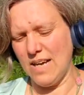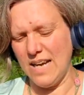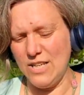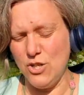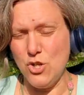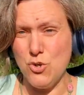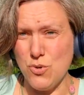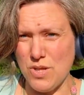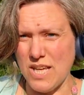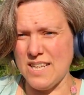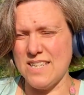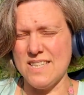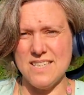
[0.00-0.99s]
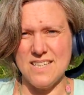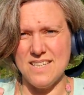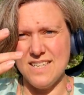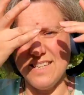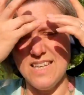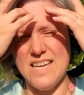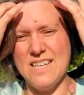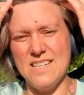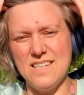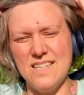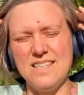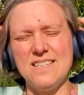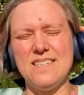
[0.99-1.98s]
I knew that
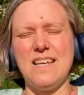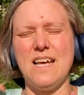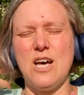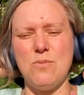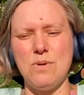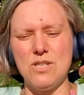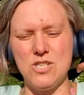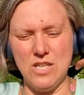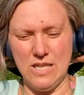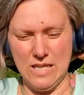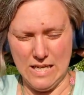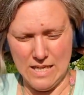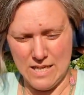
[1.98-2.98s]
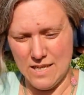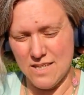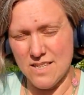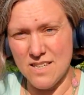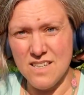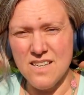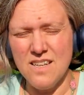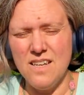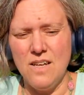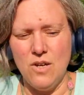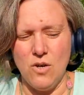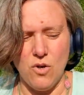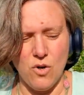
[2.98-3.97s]
is how much I needed
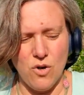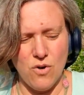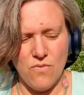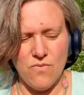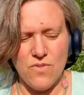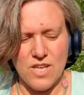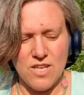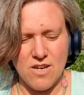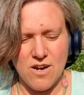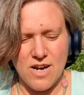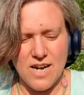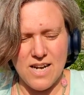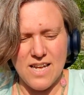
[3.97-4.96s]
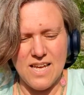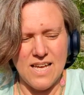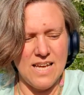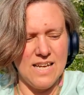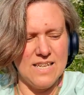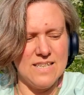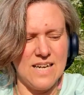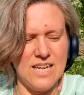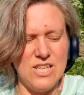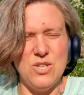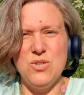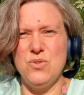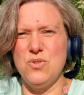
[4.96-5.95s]
of the yarn, and I
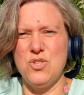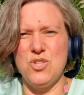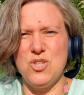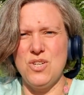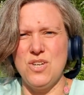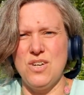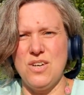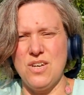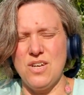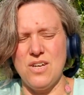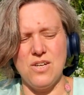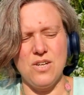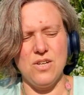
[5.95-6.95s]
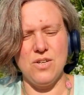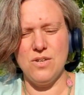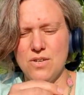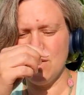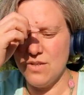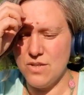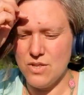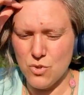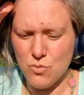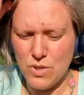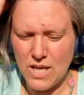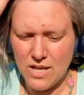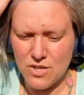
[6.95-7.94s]
used
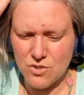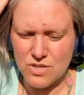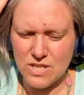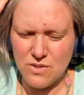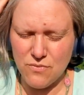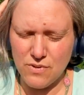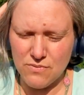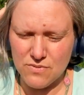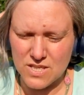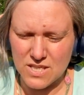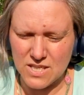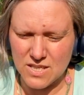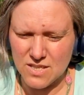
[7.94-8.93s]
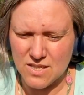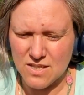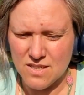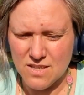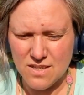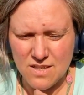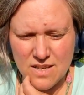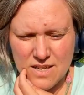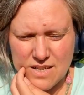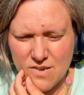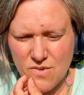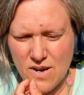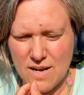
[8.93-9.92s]
350
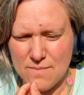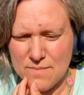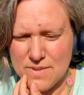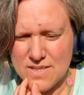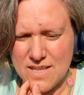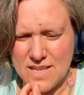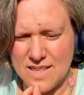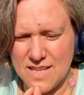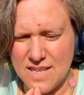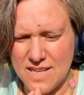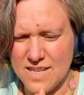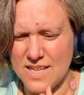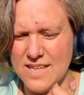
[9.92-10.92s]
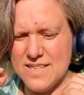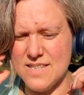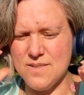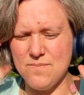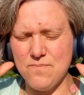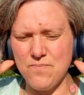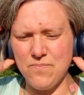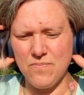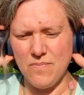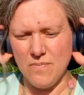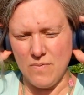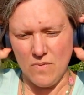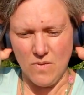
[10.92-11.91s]
grams, I think, yes,
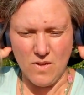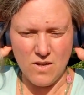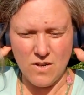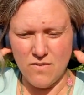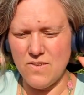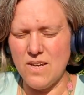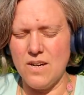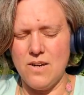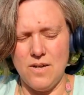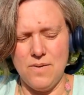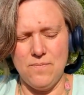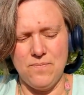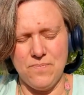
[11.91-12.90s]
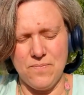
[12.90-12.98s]
of yarn.